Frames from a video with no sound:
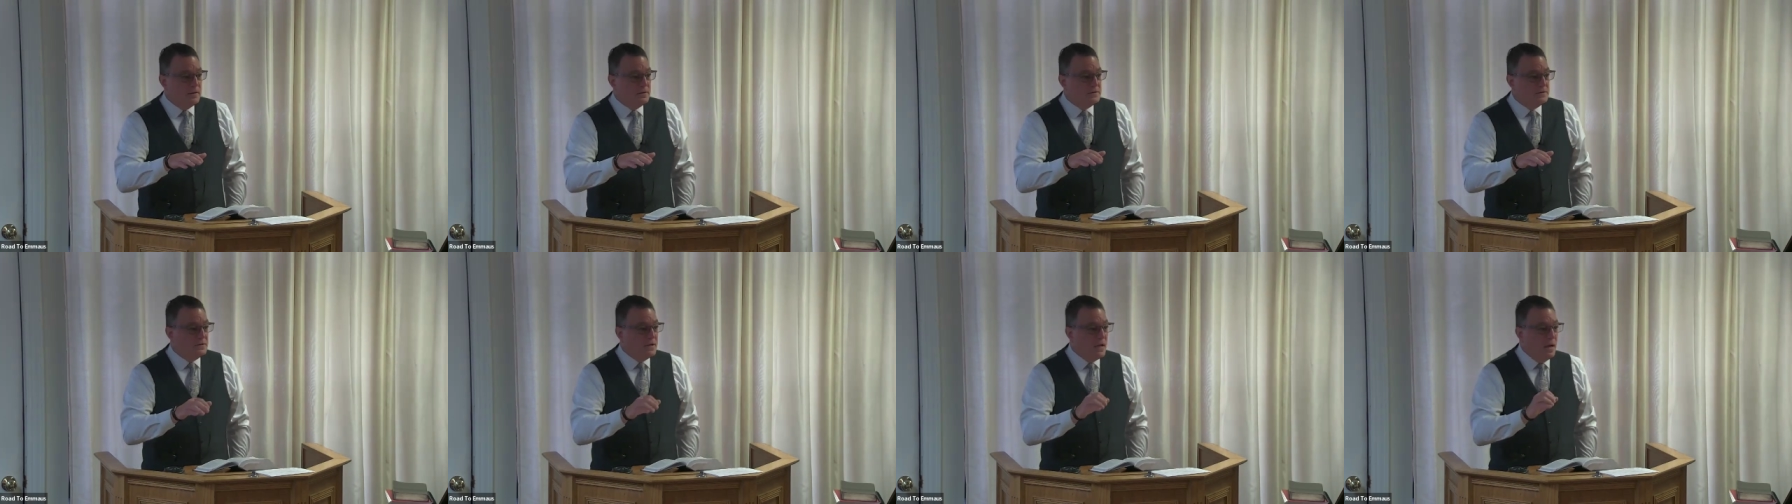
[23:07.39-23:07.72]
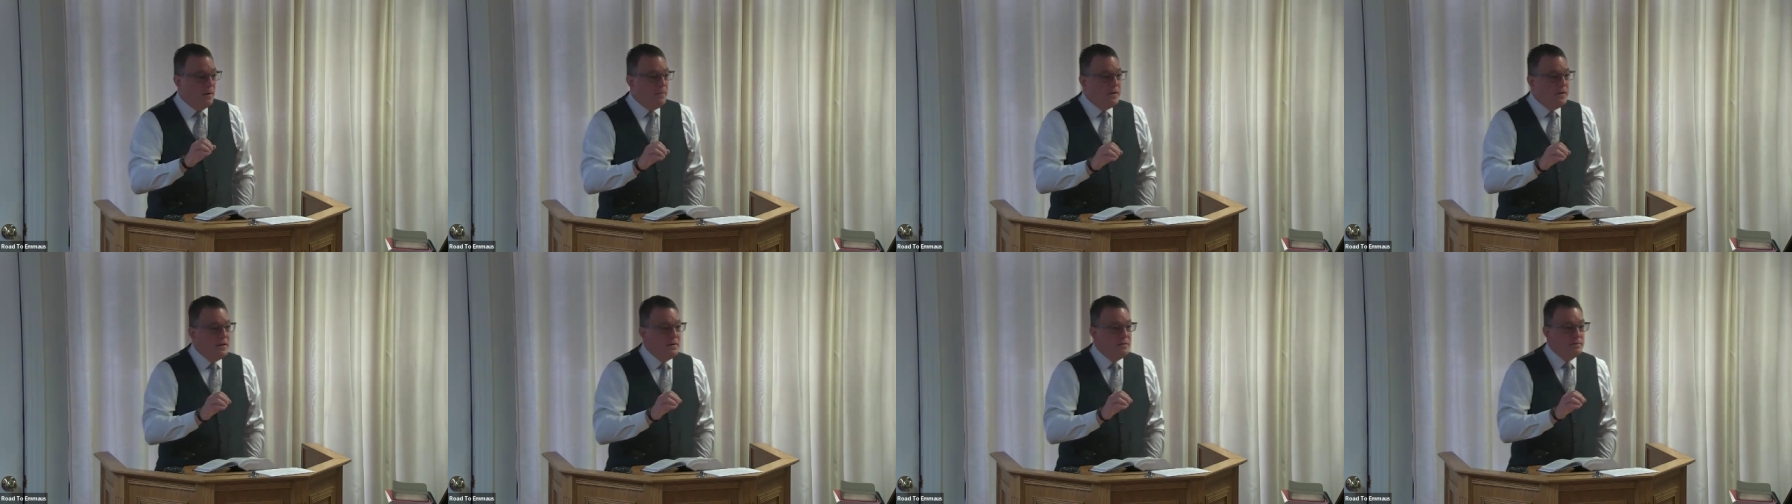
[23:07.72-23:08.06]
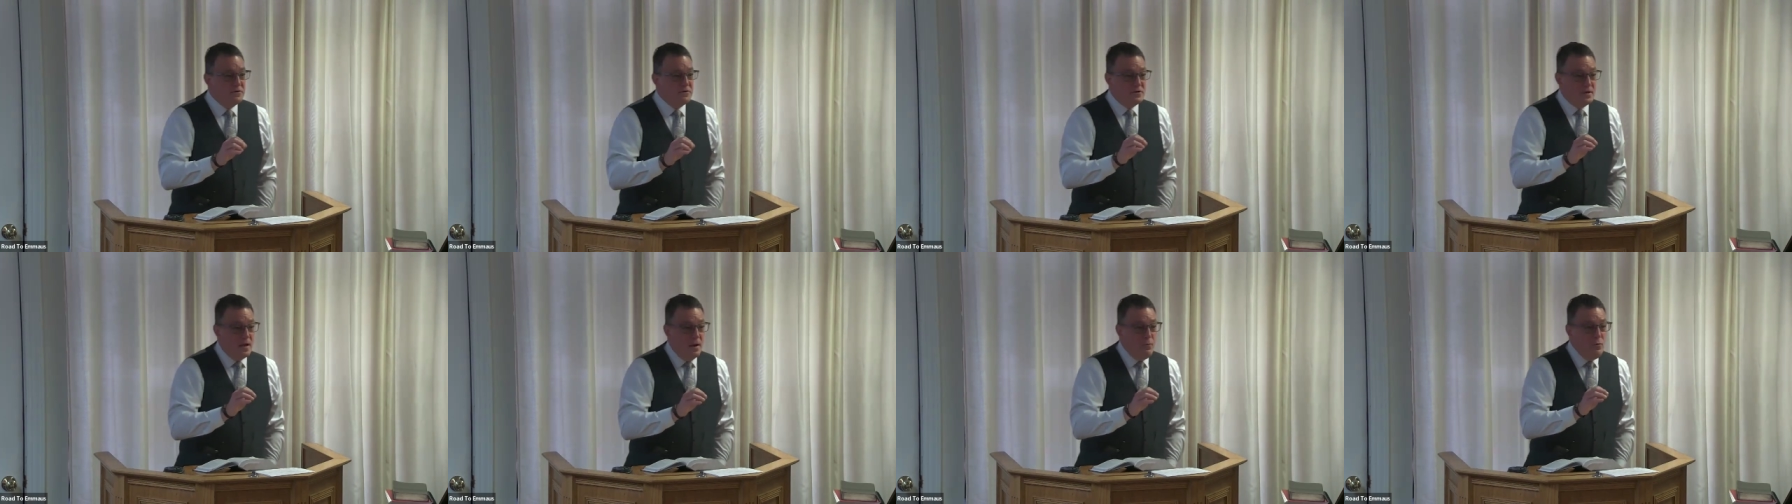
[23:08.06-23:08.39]
some of the,
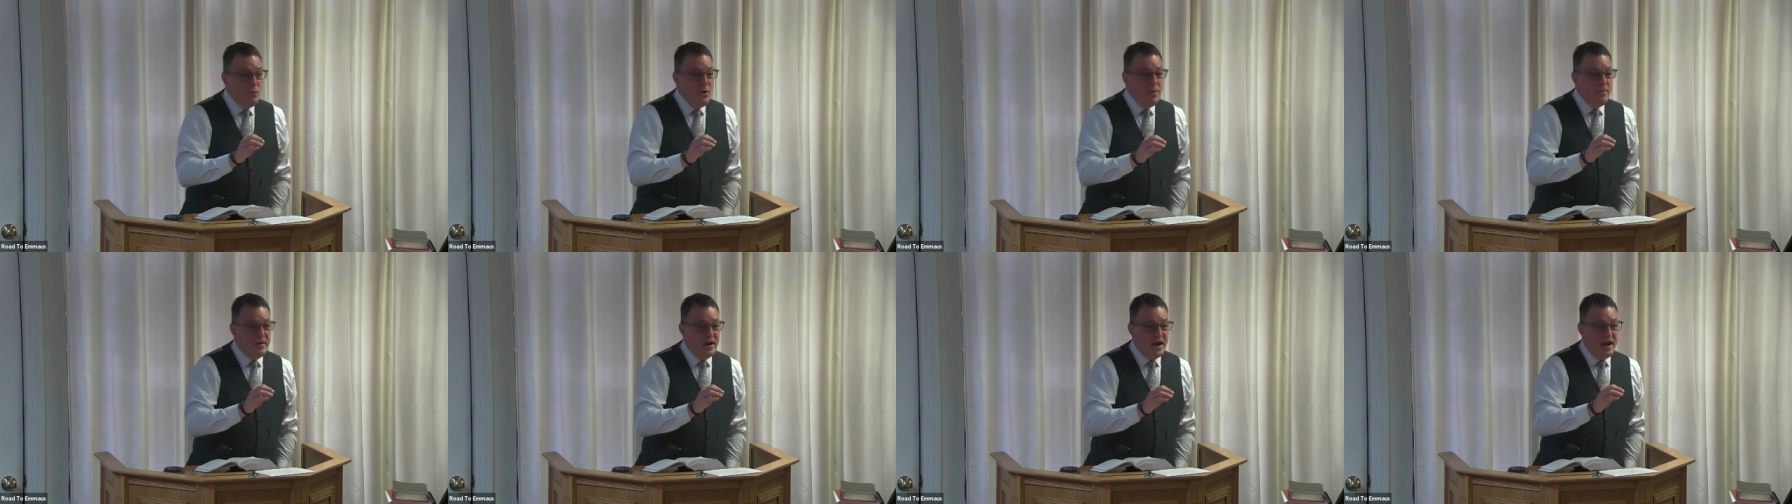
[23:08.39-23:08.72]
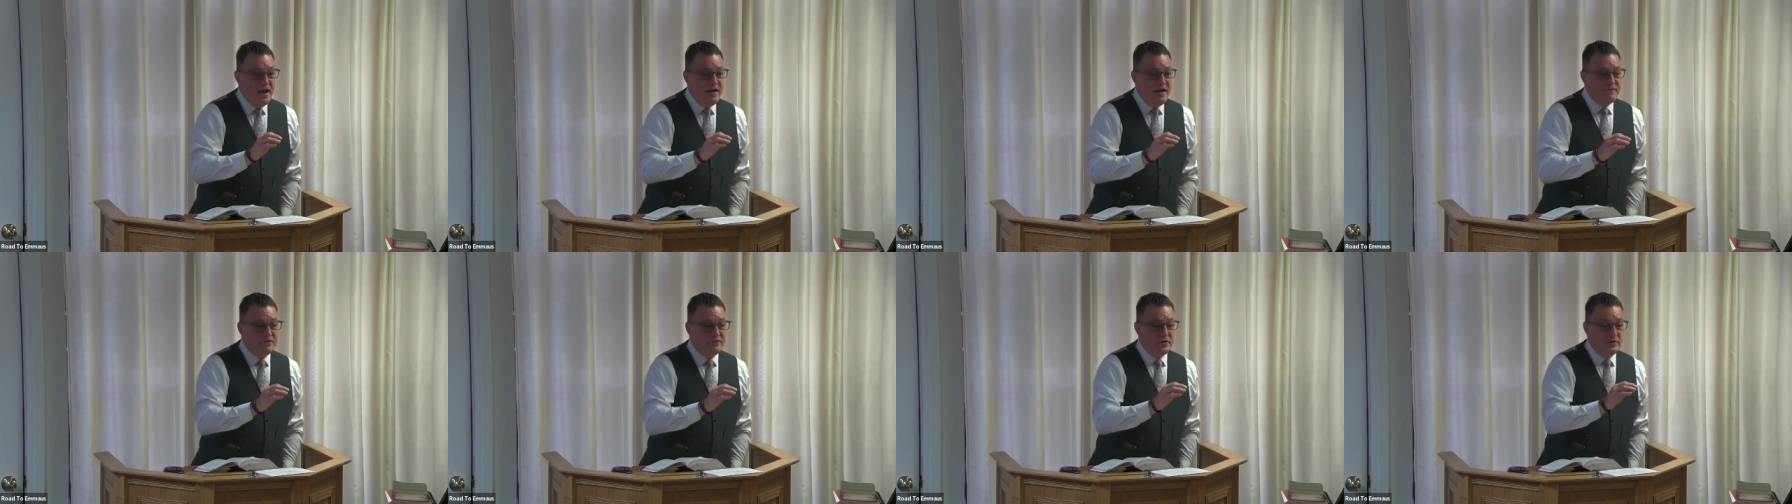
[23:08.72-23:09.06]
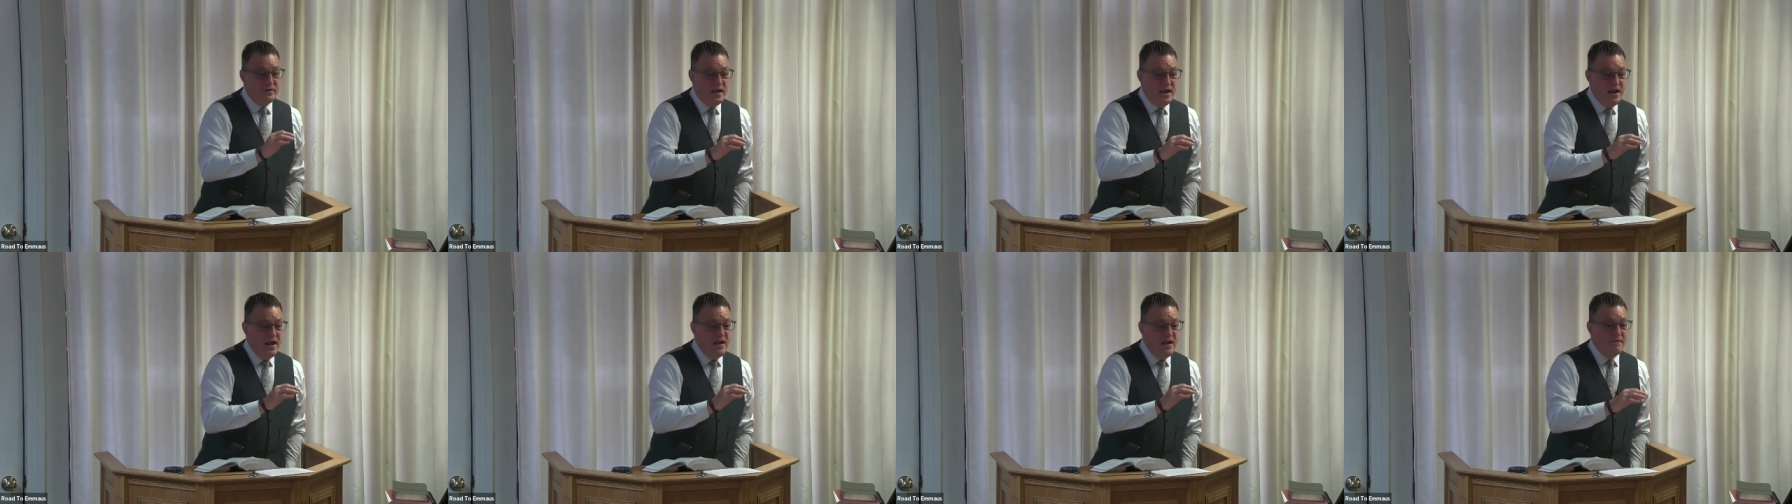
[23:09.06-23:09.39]
some women
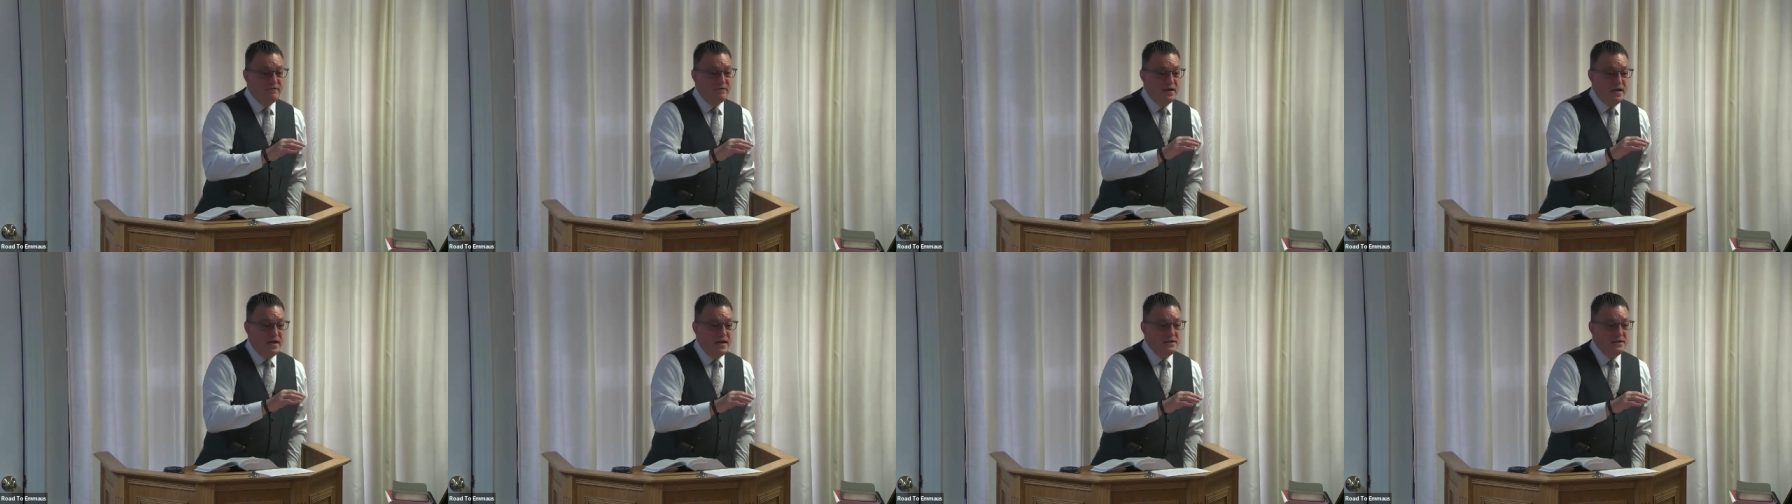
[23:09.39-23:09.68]
after they have